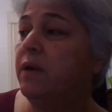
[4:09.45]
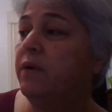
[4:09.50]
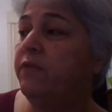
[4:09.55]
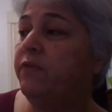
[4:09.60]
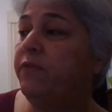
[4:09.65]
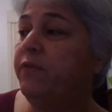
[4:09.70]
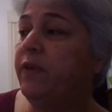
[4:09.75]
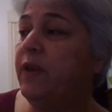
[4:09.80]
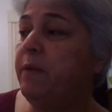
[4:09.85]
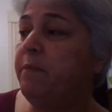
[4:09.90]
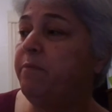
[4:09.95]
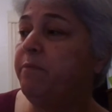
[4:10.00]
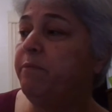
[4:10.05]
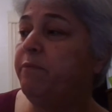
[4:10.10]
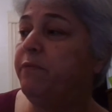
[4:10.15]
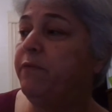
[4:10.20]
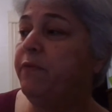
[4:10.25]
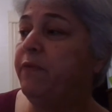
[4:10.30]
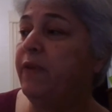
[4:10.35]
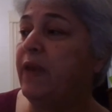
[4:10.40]
Flip
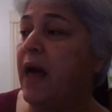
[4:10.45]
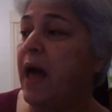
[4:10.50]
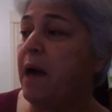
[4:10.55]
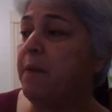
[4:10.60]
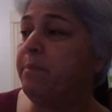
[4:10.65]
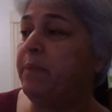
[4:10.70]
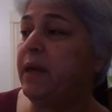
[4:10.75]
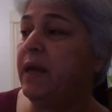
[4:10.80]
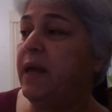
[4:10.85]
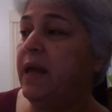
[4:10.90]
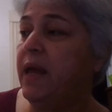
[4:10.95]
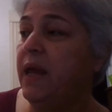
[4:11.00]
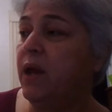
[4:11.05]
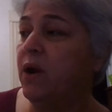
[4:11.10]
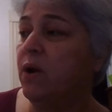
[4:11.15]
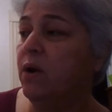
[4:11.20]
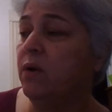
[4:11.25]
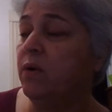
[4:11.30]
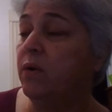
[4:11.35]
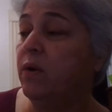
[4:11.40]
flap
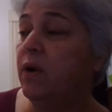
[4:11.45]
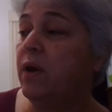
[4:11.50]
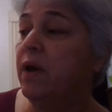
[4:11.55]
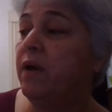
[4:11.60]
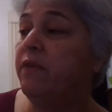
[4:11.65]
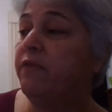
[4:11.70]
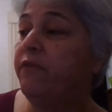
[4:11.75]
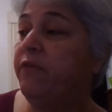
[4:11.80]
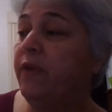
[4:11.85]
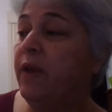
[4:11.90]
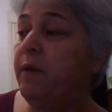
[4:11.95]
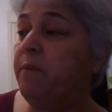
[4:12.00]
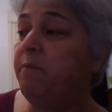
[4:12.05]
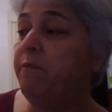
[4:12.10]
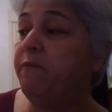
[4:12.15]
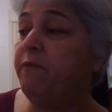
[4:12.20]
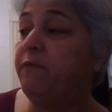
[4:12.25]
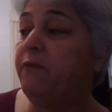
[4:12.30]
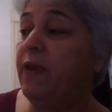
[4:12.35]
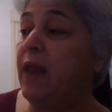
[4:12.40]
here, flip
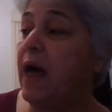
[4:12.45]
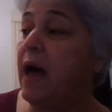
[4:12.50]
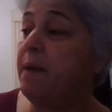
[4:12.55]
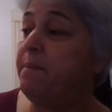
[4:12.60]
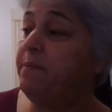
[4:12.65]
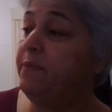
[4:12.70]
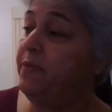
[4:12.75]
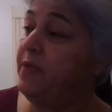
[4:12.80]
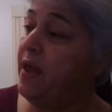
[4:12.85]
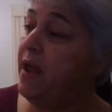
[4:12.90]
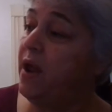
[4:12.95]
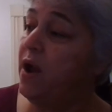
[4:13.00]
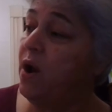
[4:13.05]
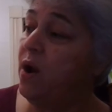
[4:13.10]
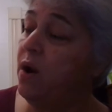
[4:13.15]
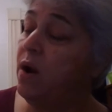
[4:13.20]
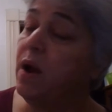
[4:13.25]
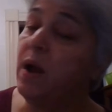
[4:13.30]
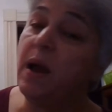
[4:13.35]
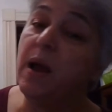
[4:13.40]
flop
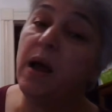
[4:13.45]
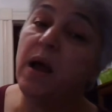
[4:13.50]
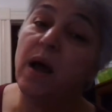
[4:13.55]
there.